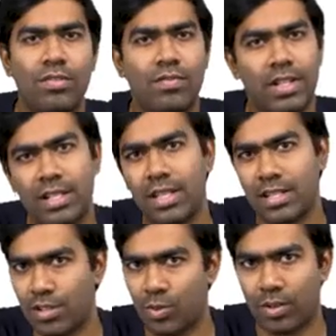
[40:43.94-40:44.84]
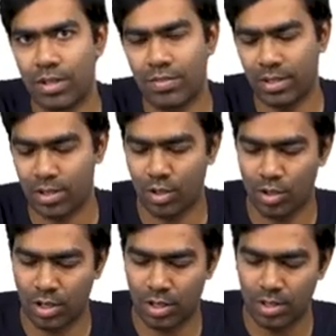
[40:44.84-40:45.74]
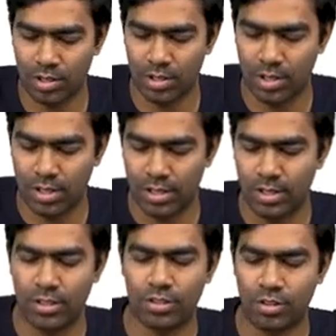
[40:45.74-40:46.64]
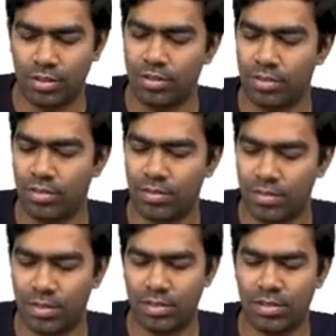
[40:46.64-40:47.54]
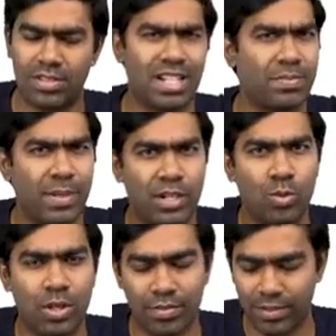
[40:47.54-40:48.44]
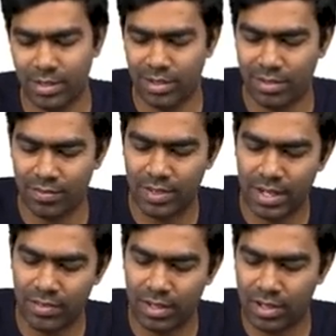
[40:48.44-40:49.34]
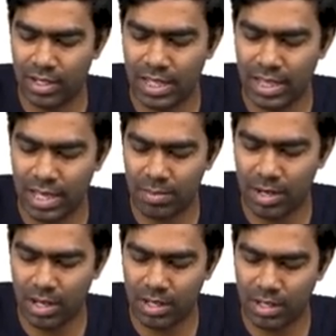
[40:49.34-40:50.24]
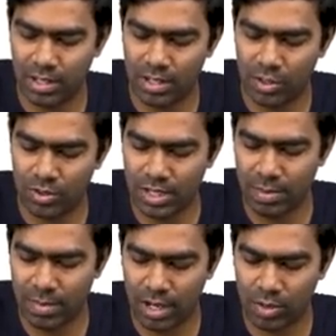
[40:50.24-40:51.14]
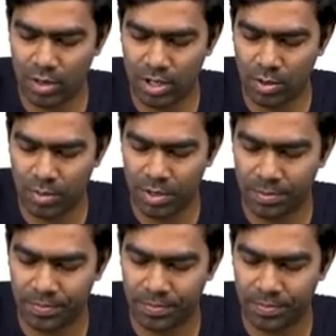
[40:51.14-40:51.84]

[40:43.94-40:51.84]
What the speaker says: whether there is a hook effect or not? So suspect hook effect whenever in the MRI you see a macroadenoma